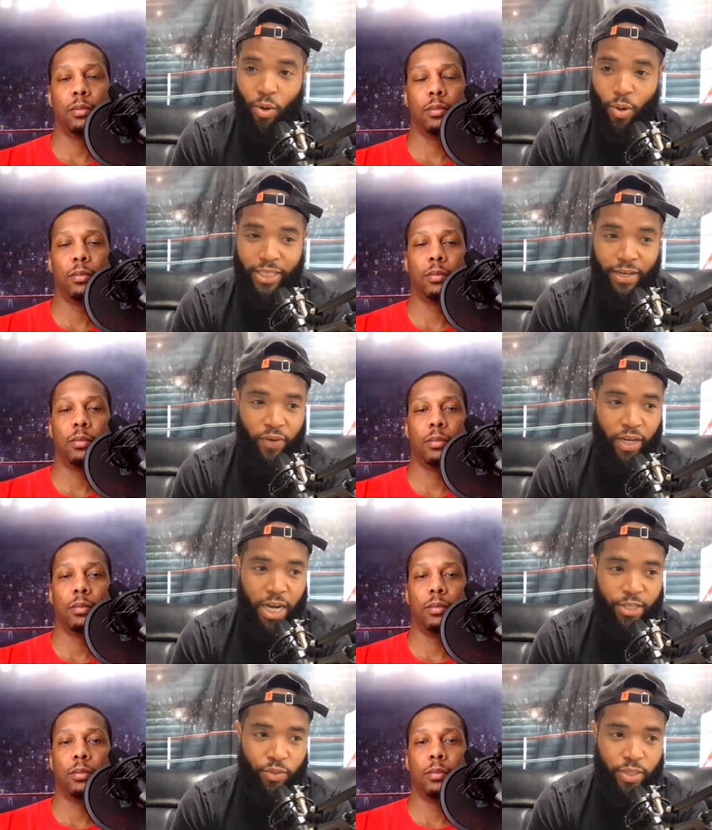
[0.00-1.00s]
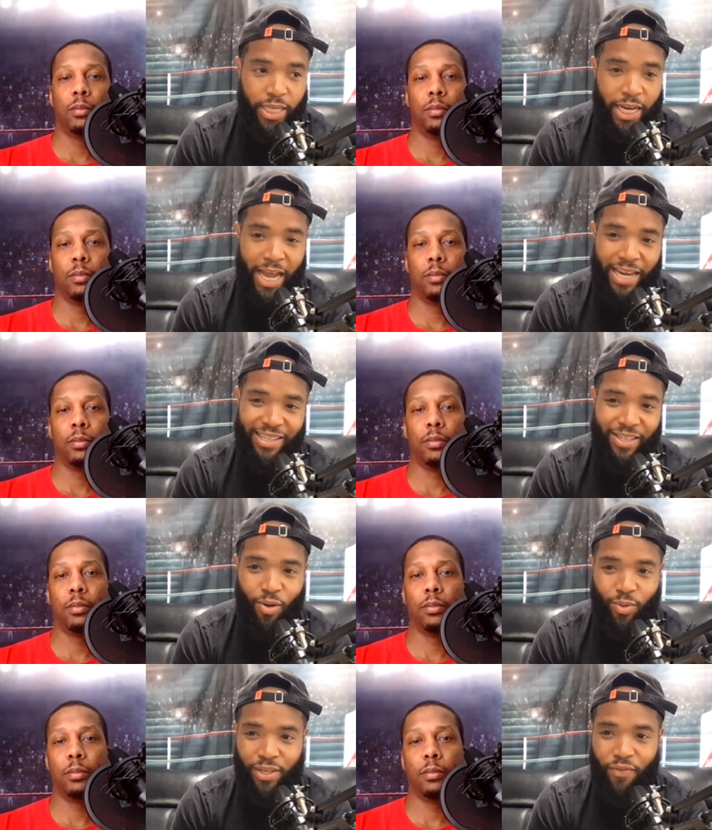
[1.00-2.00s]
Speaker 1: you know, in different countries they got you
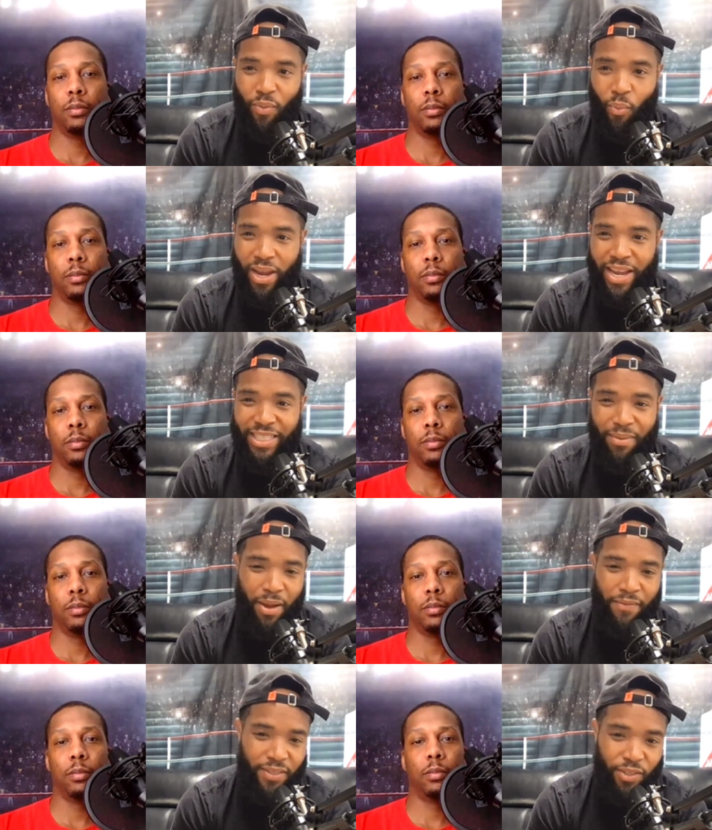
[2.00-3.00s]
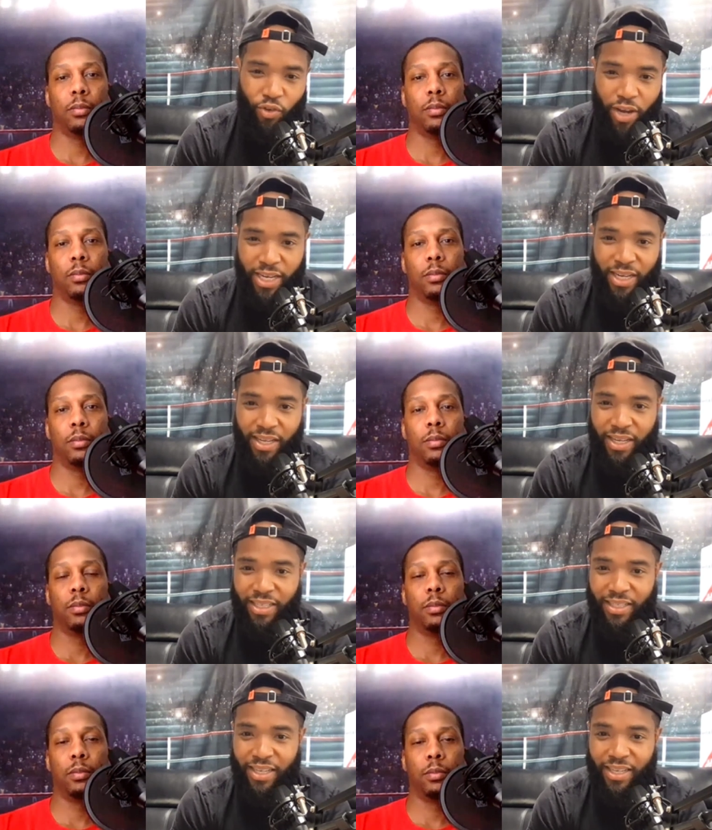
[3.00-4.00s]
know different ways and methods of training
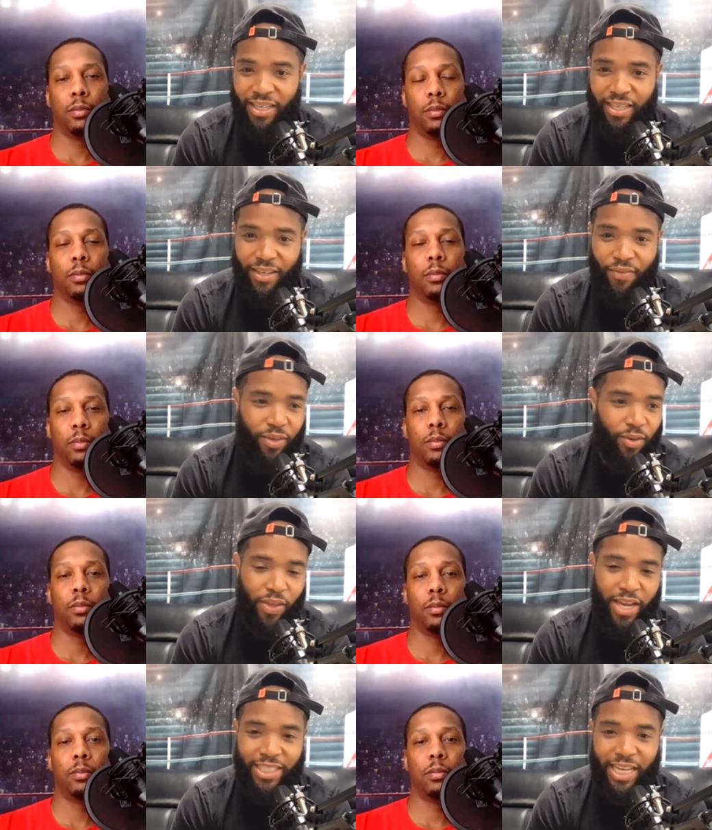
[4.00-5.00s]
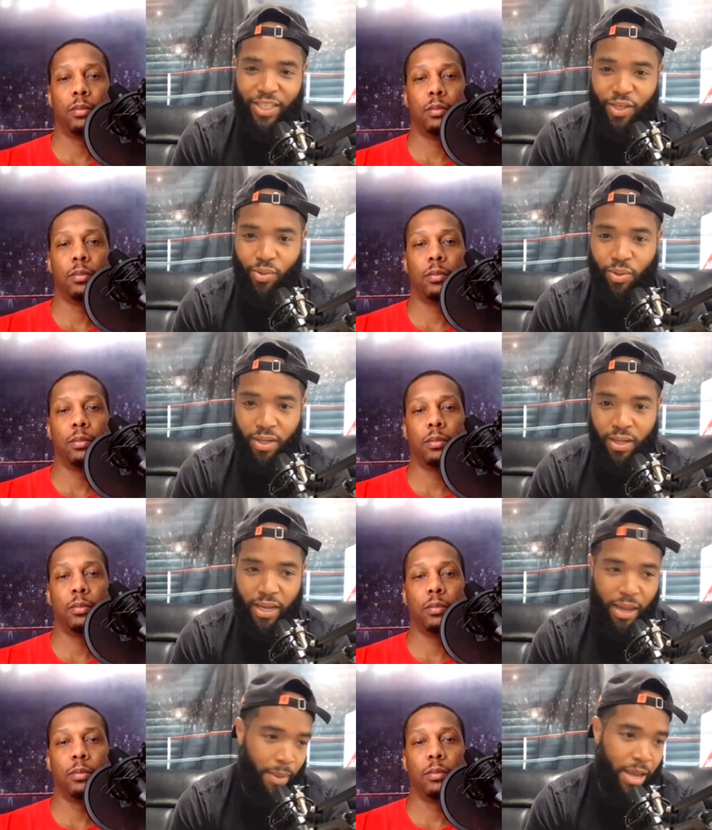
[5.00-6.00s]
and, and, and different little things they do
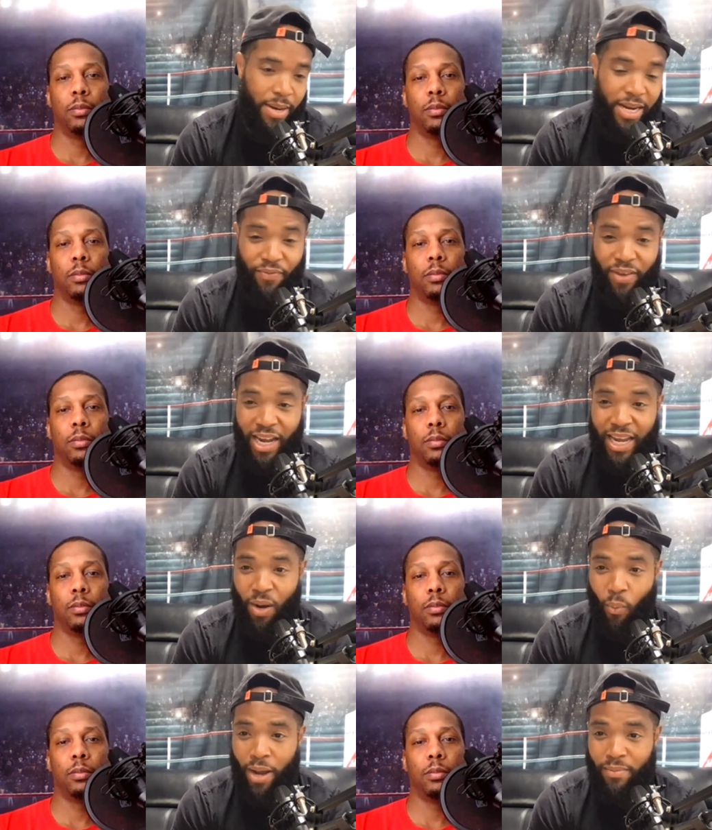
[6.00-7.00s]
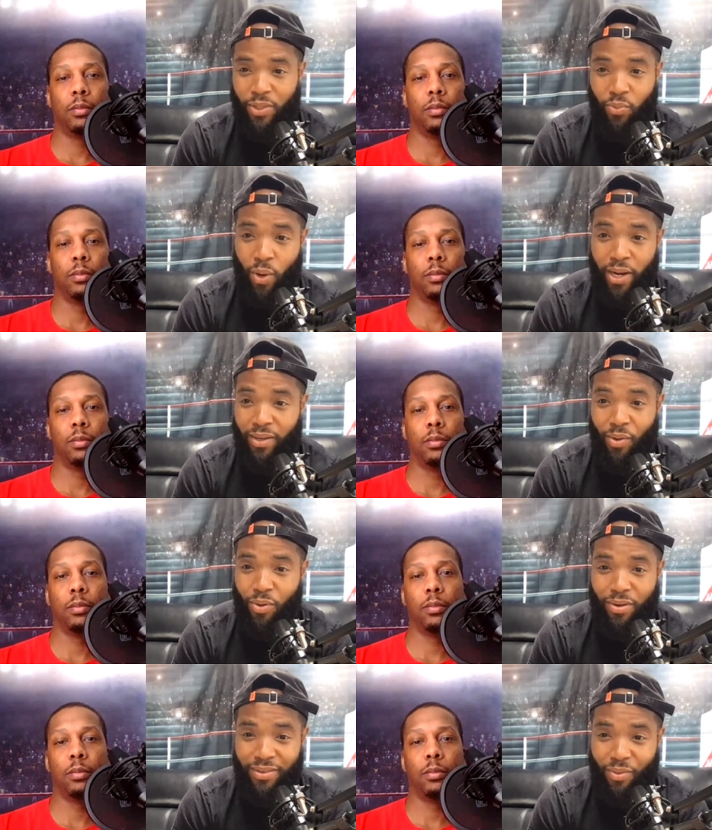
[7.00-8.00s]
and maybe they feel like they got to wipe the sweat
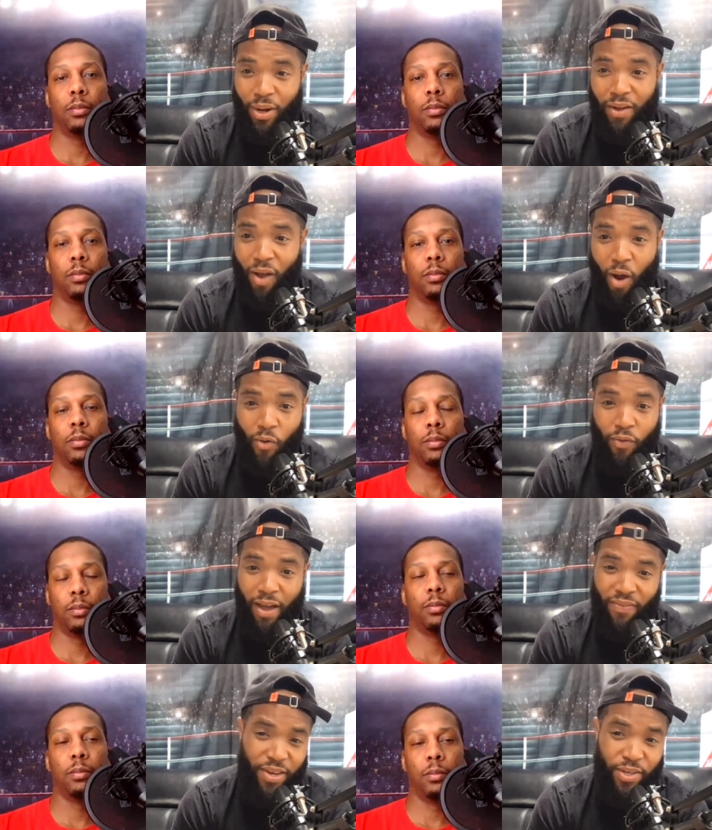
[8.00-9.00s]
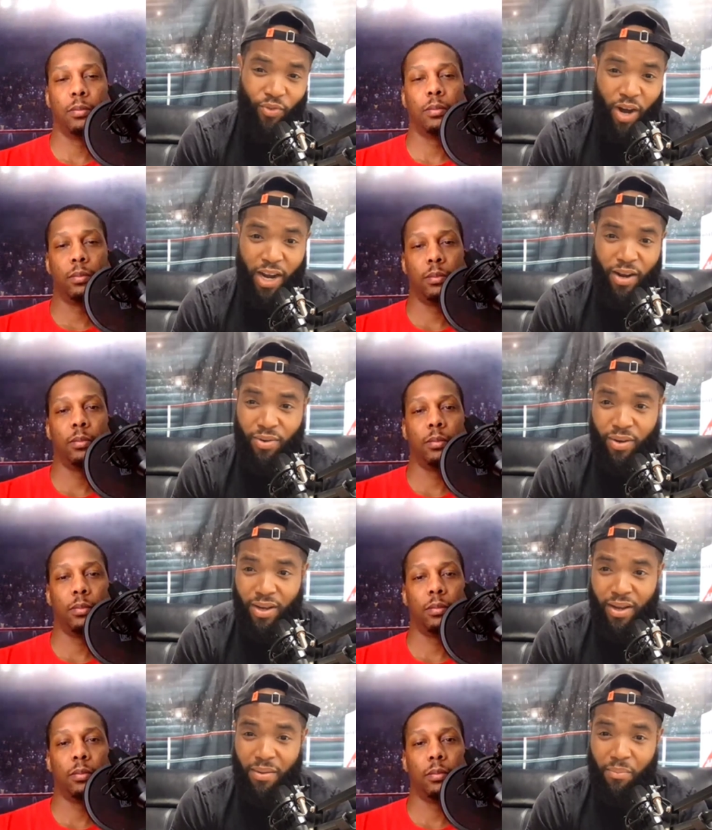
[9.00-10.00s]
or whatever off after each round.
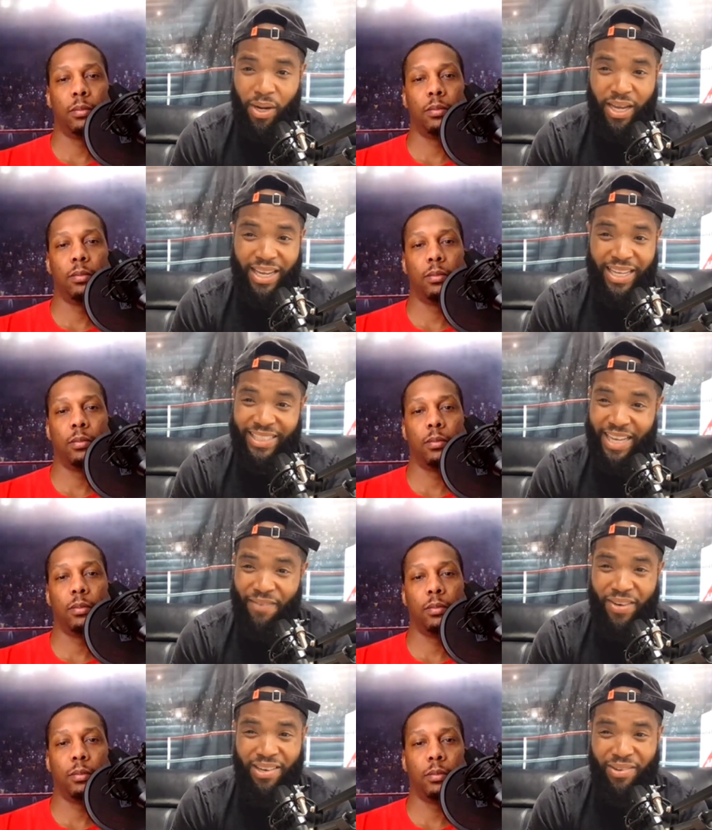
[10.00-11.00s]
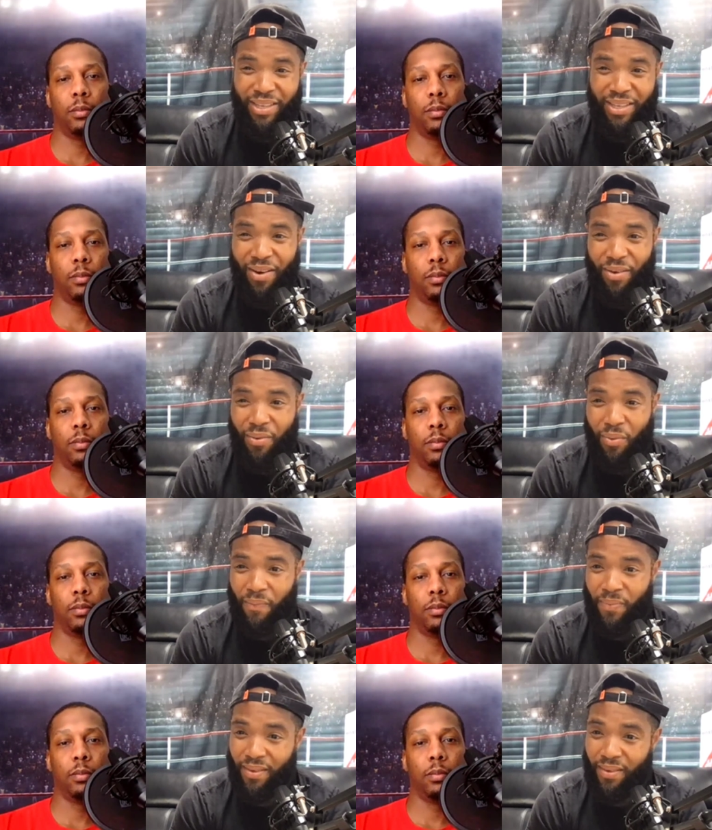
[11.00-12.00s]
But it definitely looked kind of
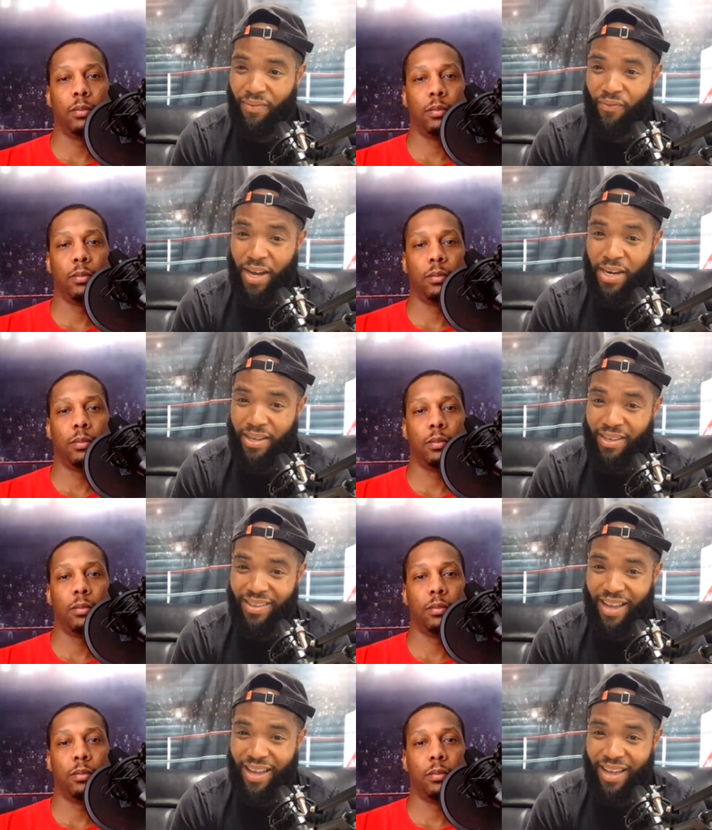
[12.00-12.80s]
funny.